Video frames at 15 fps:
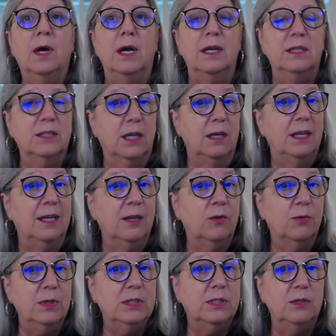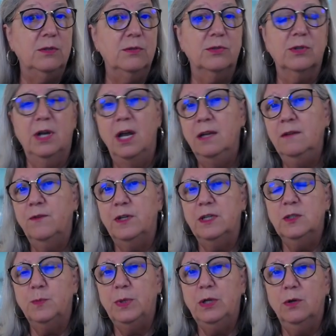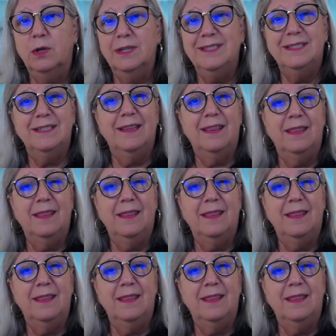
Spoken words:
It's going to increase the user confidence because